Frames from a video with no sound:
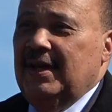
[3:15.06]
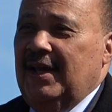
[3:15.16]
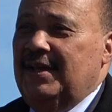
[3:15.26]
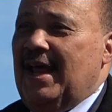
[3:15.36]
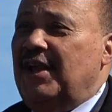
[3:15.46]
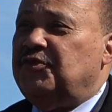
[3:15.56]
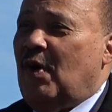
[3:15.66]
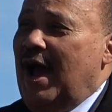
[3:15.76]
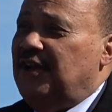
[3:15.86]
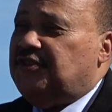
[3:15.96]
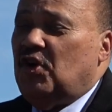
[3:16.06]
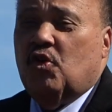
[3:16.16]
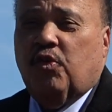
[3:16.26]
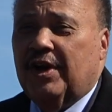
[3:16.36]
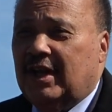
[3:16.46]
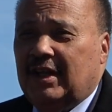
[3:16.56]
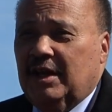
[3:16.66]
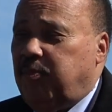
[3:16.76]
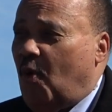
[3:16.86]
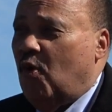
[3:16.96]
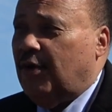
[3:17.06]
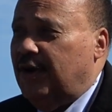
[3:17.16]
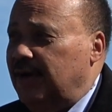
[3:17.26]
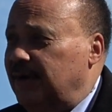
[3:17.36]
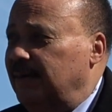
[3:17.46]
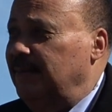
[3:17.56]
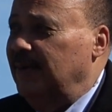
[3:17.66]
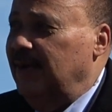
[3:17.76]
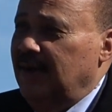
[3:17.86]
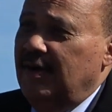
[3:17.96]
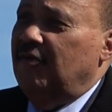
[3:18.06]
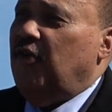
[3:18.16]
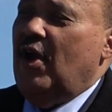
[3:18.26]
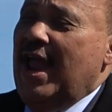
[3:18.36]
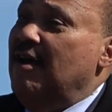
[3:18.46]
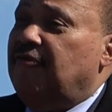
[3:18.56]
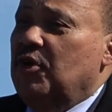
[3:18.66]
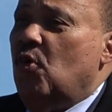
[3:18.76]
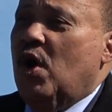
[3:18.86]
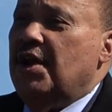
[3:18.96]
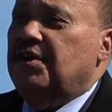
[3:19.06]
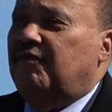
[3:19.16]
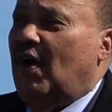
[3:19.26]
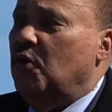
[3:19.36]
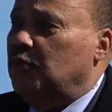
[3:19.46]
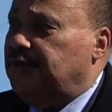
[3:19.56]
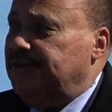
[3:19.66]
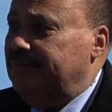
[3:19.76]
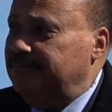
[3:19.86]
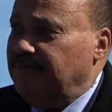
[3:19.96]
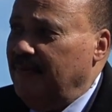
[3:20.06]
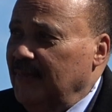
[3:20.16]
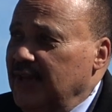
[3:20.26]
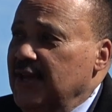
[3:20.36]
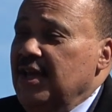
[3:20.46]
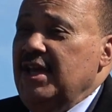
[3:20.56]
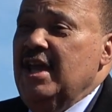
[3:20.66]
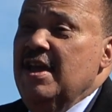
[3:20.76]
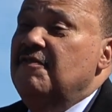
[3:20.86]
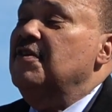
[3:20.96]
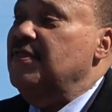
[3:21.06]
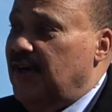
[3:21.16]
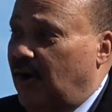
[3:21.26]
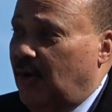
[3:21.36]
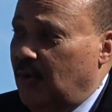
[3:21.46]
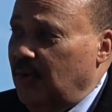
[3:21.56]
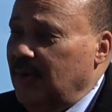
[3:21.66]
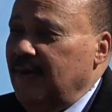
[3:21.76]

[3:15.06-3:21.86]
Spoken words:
And that's why it's so critically important for everyone to vote, even though